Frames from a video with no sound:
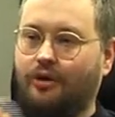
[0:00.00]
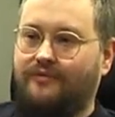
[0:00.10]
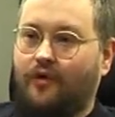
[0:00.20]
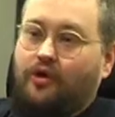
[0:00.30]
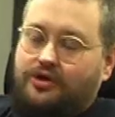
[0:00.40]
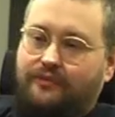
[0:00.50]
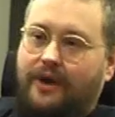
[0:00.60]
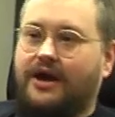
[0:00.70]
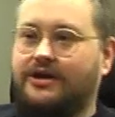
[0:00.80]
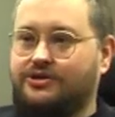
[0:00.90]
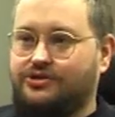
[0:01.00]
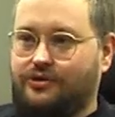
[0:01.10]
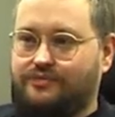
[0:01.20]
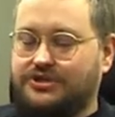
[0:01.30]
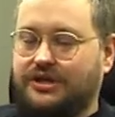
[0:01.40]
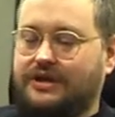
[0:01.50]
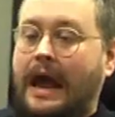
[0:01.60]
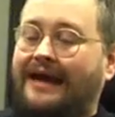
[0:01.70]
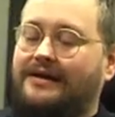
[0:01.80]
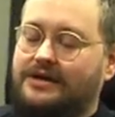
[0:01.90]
of occupied troops, and the